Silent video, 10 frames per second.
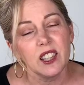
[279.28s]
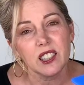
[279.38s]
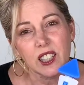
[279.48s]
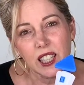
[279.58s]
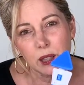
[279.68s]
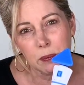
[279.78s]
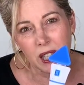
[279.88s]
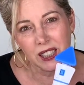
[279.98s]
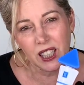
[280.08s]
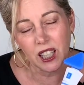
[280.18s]
This guy's
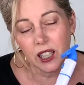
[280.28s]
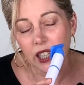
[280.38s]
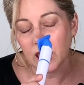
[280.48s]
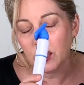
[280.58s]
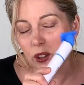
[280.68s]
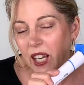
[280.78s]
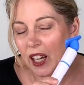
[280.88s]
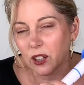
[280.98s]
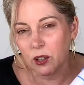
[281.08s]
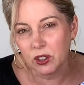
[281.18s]
amazing. You
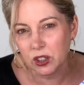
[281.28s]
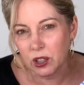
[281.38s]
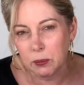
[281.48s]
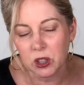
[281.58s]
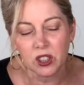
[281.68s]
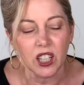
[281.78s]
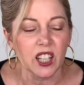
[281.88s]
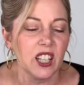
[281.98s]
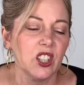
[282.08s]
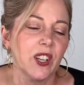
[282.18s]
can't over scrub your
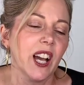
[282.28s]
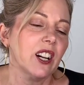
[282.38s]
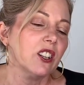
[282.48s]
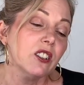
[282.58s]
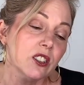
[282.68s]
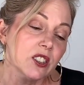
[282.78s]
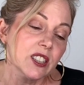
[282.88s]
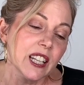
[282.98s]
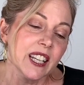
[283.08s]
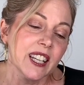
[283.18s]
skin, you can't hurt your
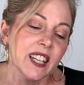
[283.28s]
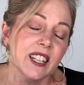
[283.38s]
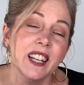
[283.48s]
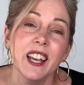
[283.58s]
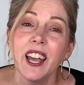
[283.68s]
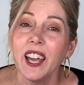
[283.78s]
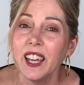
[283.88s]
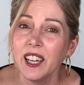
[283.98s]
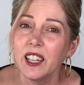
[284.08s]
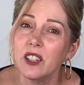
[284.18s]
skin,
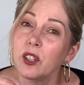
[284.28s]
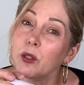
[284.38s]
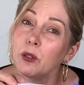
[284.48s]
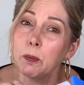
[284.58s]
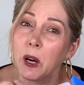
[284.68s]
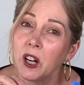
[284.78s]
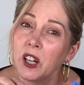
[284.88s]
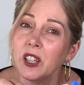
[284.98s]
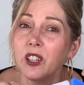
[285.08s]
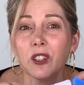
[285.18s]
and the cool
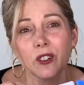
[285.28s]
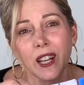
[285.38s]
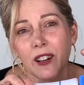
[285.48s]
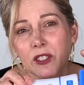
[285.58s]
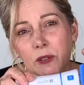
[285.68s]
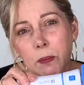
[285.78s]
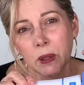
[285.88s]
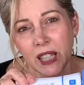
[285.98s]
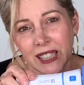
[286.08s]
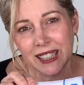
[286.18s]
part, you don't have to
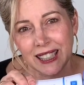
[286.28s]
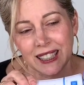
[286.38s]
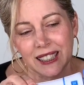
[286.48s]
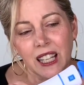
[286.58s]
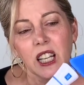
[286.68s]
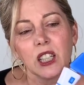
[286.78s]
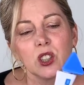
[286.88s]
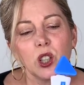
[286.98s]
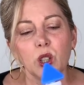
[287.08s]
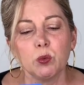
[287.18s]
replace this.
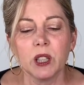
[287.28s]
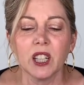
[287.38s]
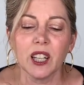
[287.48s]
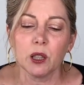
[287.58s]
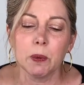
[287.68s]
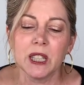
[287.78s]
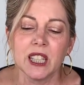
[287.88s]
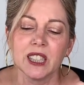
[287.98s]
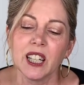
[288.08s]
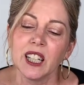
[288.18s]
So when you get your
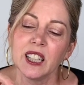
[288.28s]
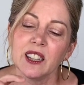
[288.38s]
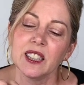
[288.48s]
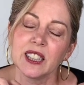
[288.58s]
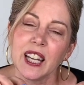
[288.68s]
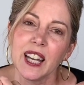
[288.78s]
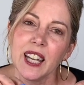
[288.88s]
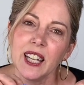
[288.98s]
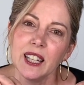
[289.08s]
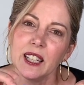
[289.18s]
Bio-Sonic, this
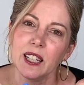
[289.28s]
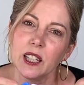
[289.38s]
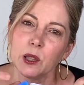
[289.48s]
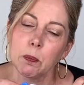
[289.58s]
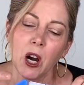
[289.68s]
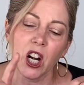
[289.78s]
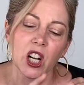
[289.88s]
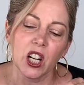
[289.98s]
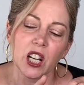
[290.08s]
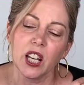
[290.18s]
guy is
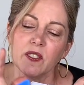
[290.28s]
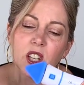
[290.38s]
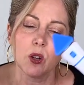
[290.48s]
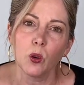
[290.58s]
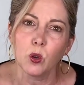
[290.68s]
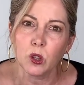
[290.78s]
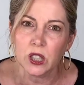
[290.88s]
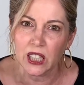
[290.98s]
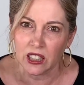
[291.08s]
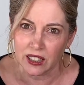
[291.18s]
part of the whole
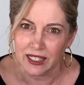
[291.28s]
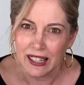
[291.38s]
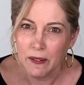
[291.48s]
deal.